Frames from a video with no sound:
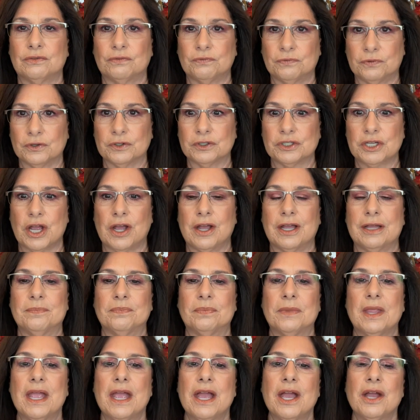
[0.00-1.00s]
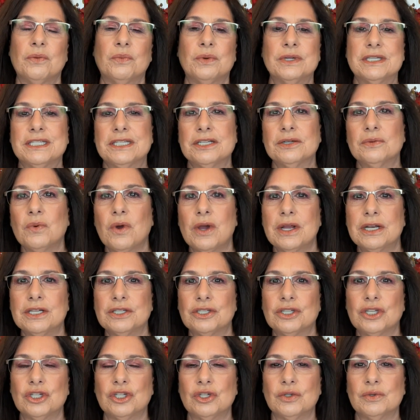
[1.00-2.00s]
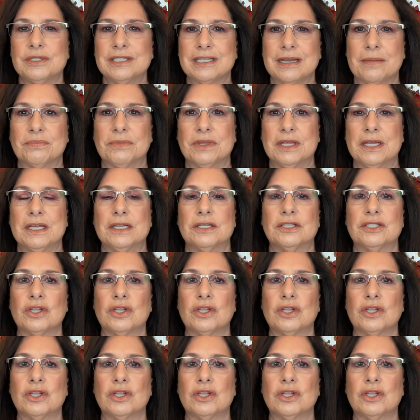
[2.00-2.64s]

full time, we still wanted to do something.